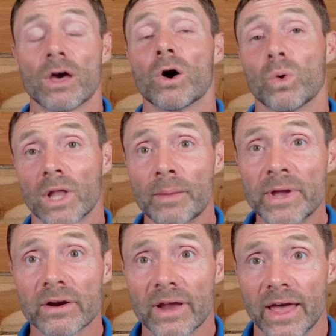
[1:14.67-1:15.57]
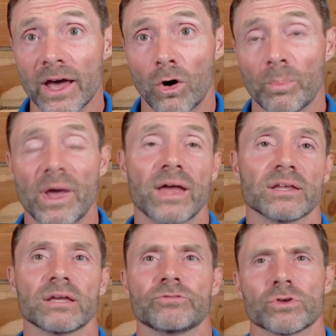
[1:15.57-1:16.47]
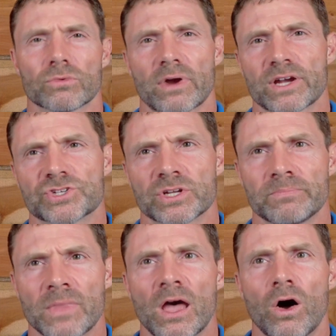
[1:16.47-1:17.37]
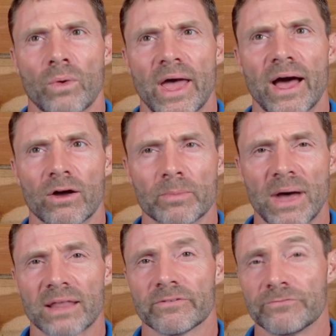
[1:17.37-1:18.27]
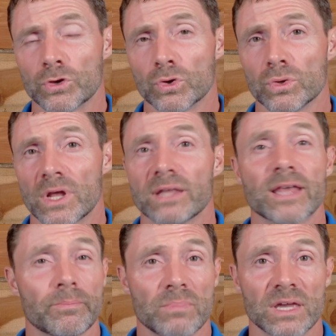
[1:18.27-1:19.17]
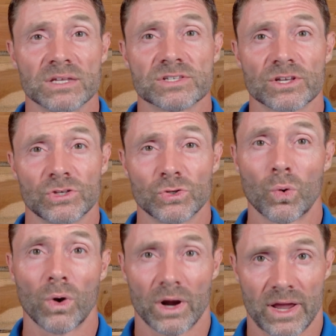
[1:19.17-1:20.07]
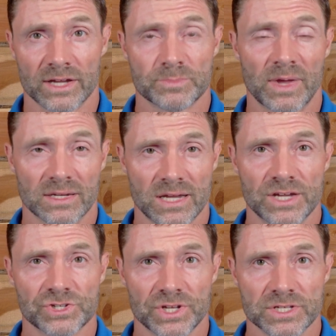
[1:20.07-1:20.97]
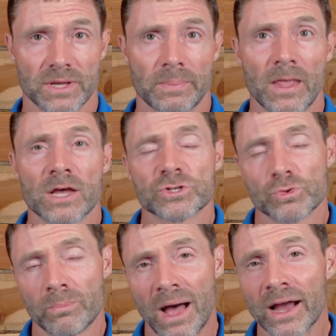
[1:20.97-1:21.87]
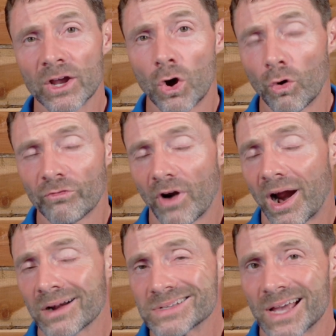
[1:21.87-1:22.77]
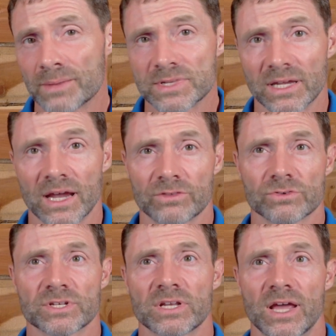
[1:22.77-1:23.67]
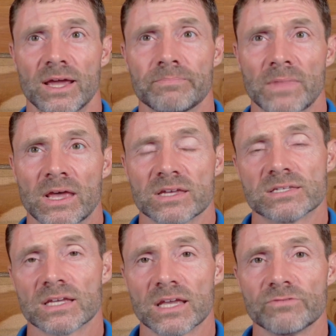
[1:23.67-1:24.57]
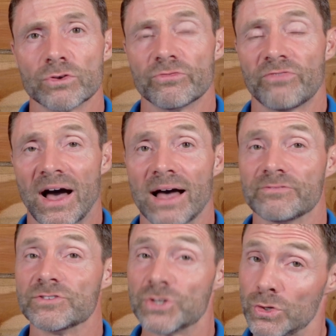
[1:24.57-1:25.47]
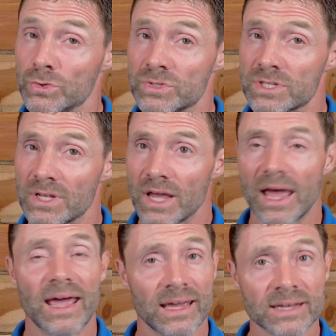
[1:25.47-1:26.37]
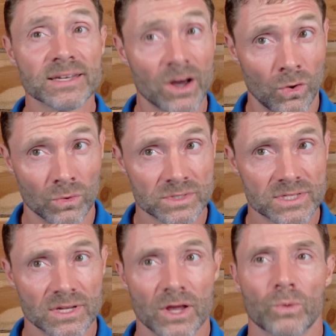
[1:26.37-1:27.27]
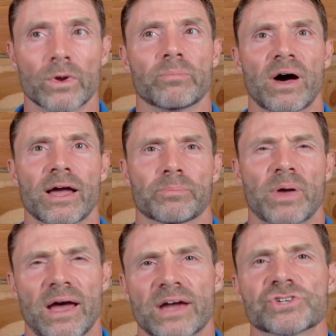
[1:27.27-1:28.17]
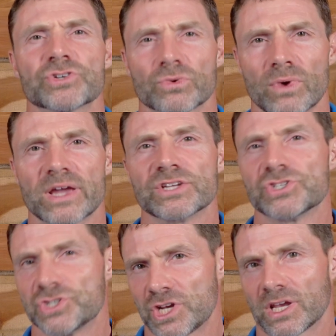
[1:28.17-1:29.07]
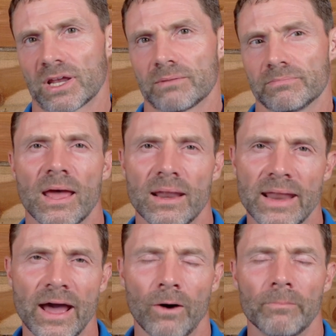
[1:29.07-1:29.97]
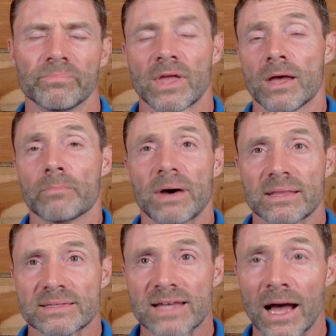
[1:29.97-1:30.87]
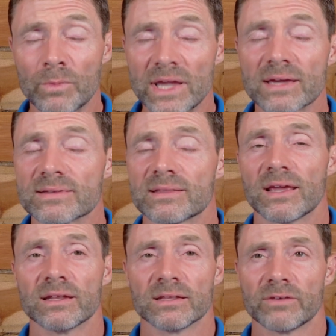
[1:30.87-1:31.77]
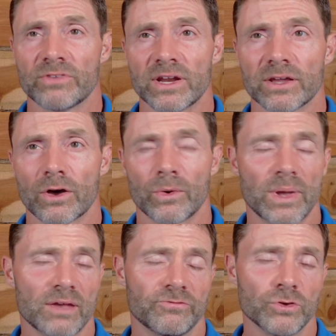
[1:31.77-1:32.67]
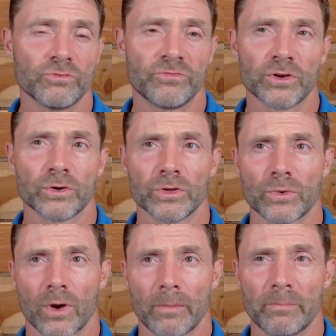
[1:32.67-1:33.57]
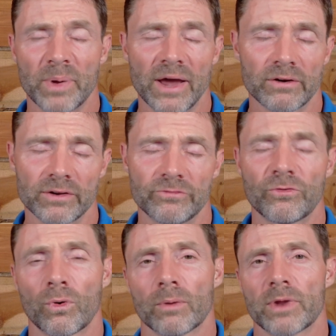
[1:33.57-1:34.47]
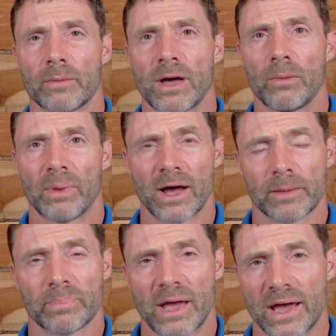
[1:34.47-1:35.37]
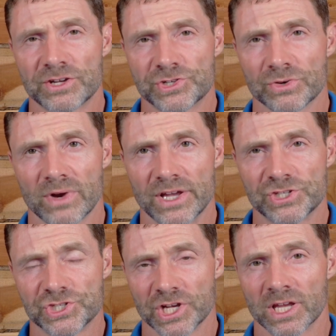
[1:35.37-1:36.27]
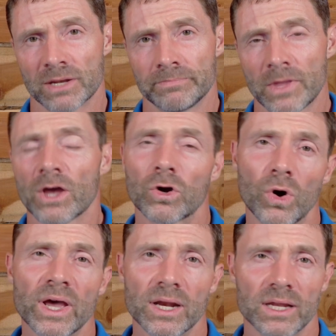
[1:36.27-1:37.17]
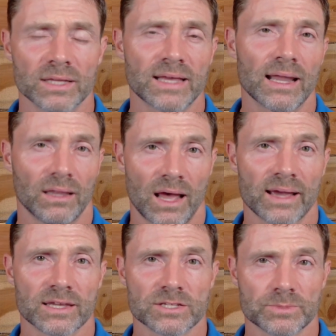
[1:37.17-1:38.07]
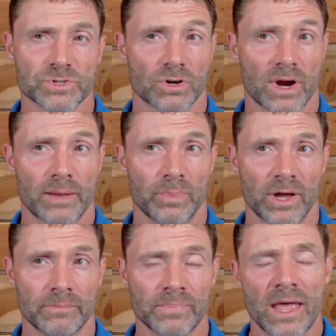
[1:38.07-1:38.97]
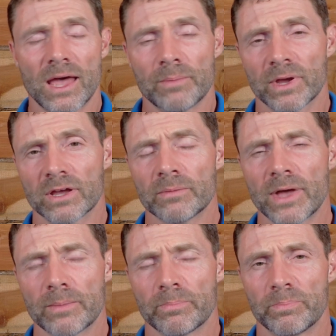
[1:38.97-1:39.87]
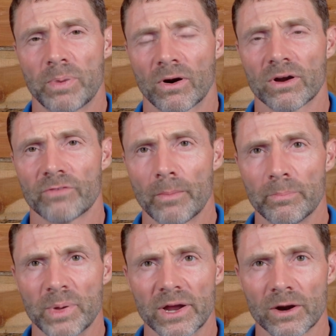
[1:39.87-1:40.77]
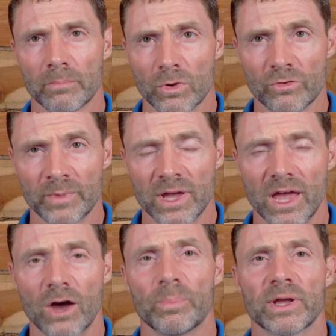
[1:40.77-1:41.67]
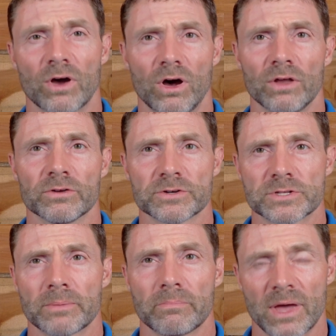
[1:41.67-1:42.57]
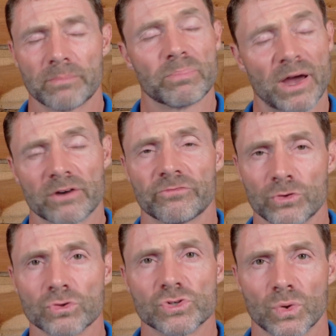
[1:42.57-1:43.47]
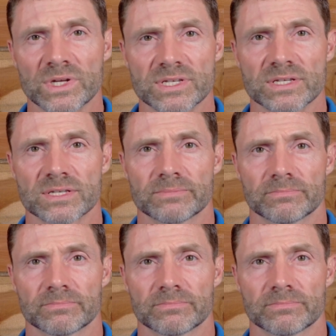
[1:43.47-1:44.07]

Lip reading: Well, I'm here to help and give you direction on how to buy the food that meets your expectations. So my goal for our time together today is to give you 5 do's and don'ts when buying pasture-raised chicken. Now, by the time we get to the end of the video, if you feel you are better informed about buying pasture-raised chicken, go ahead and hit that like and subscribe button and become a part of a bigger movement helping others make better food choices.